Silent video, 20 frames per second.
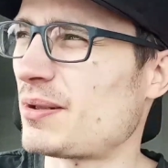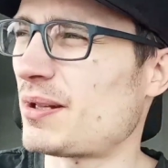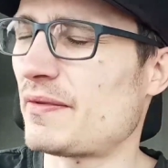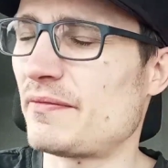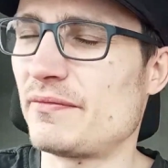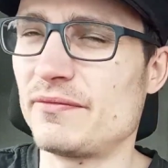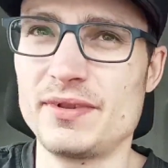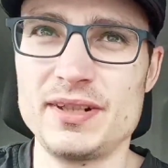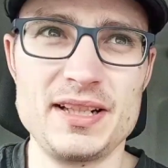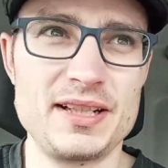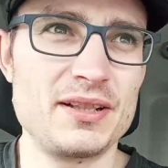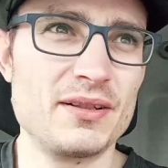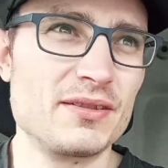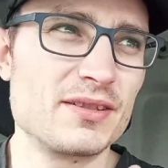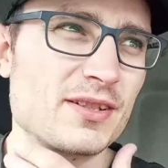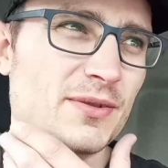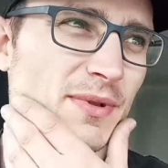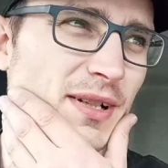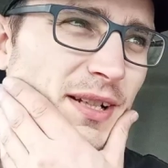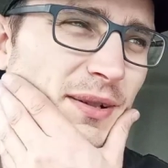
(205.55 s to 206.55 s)
I haven't really gone
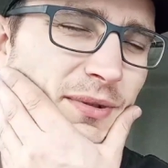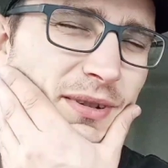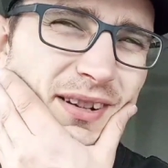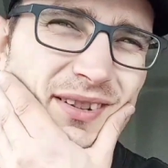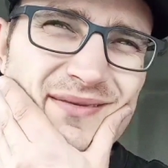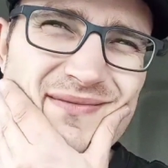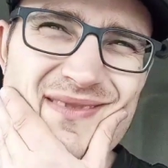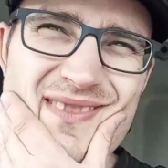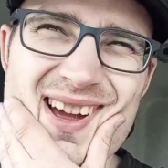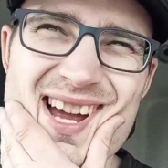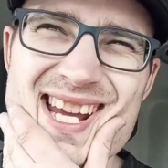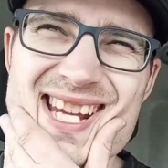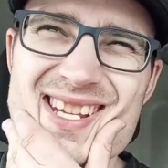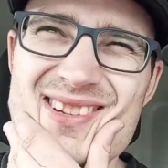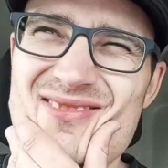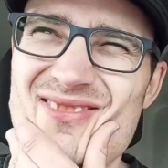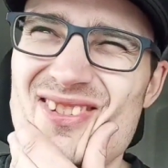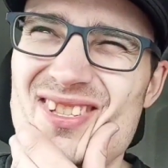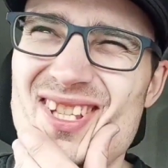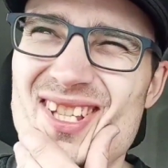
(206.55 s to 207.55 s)
to anywhere that
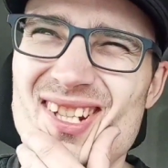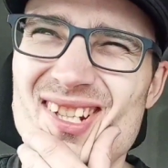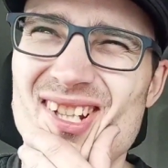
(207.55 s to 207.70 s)
interesting.